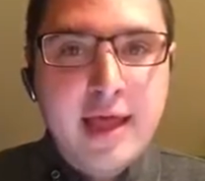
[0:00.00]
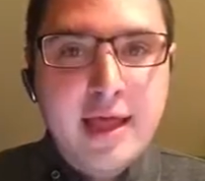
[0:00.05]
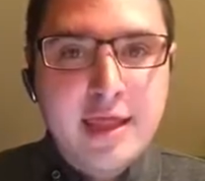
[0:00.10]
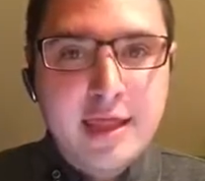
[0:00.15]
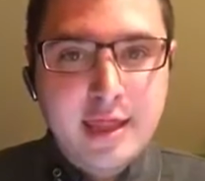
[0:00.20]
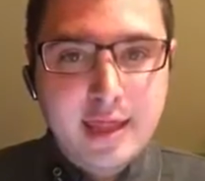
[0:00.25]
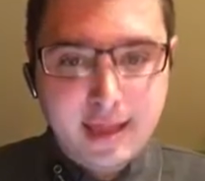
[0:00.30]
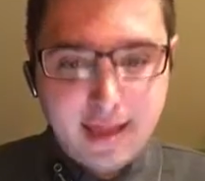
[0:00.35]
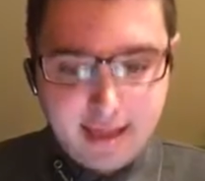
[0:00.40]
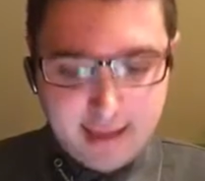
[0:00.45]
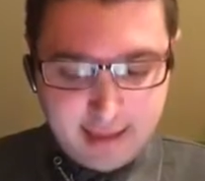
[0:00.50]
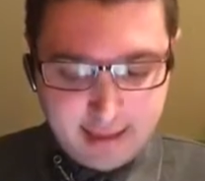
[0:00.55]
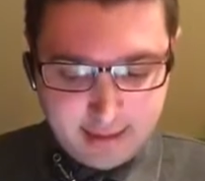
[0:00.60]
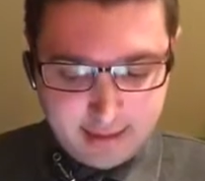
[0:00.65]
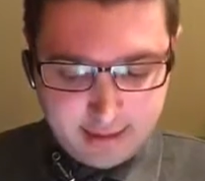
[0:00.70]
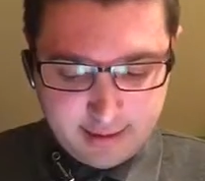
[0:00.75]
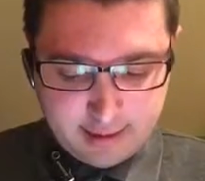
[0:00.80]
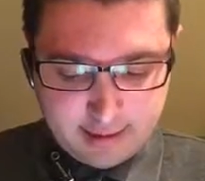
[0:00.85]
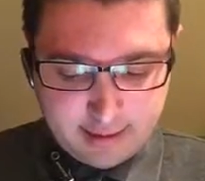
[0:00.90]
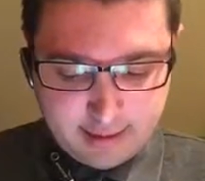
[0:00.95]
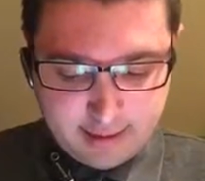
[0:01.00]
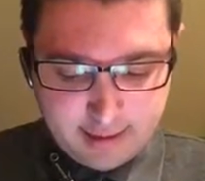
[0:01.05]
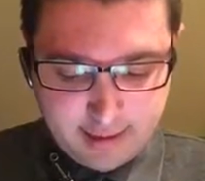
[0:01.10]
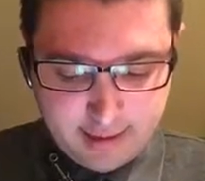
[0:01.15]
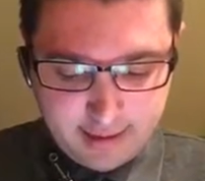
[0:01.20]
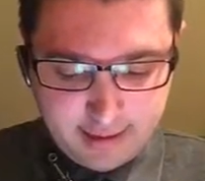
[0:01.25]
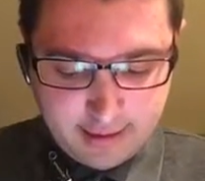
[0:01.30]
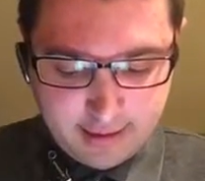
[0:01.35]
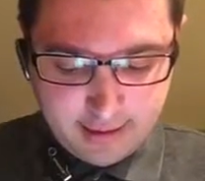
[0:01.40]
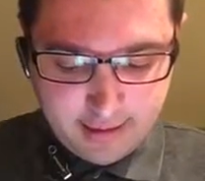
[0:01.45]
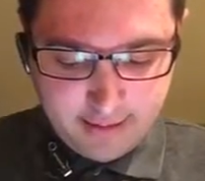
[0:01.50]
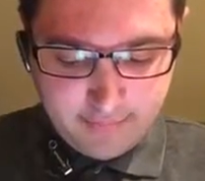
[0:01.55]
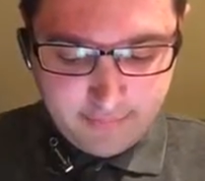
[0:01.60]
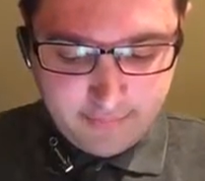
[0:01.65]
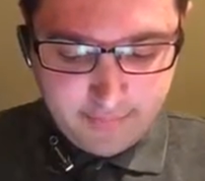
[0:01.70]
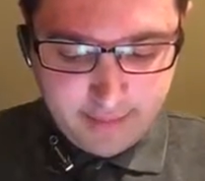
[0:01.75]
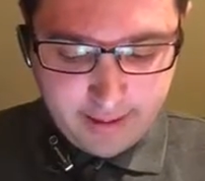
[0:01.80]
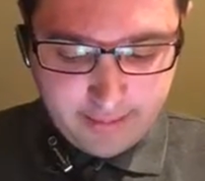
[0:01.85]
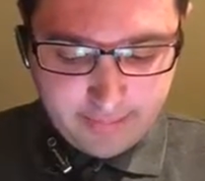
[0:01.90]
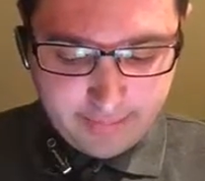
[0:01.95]
She says
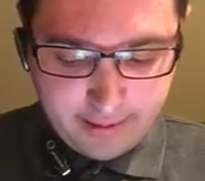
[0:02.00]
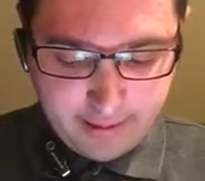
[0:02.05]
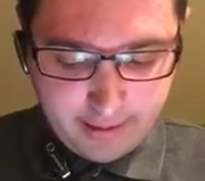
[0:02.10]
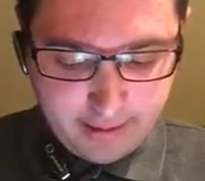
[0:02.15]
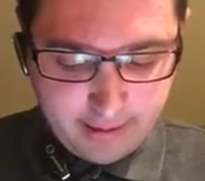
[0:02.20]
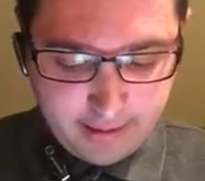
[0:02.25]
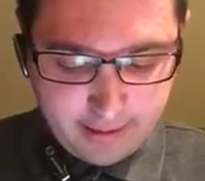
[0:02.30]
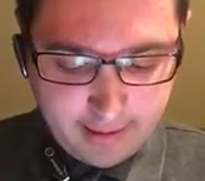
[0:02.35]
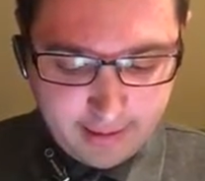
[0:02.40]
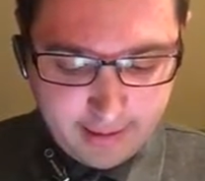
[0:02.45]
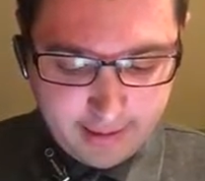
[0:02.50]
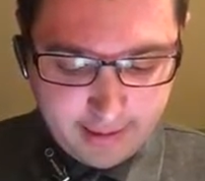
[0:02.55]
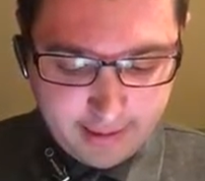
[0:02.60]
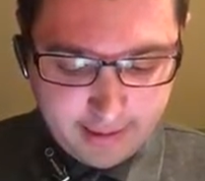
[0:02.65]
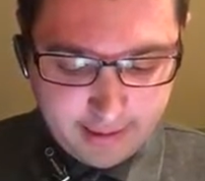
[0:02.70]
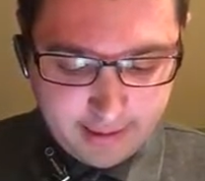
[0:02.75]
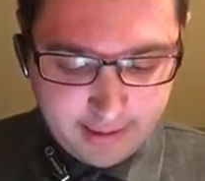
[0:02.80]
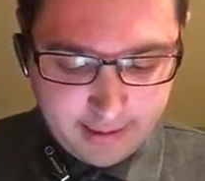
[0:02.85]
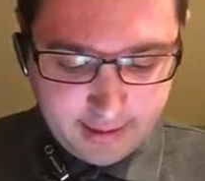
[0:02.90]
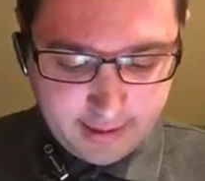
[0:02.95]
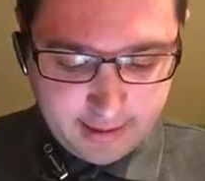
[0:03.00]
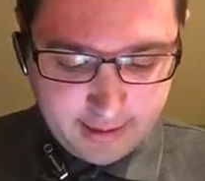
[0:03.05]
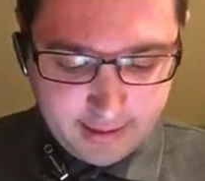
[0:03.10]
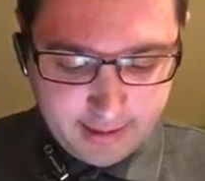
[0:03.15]
some puppies and